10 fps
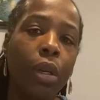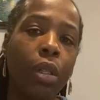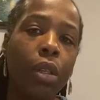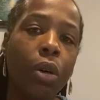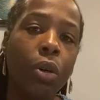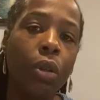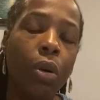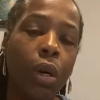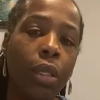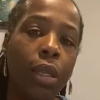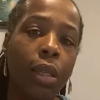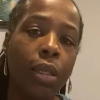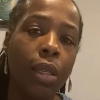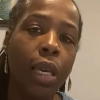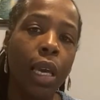to hold on to this
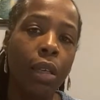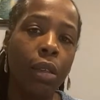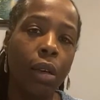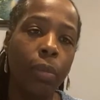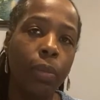kingdom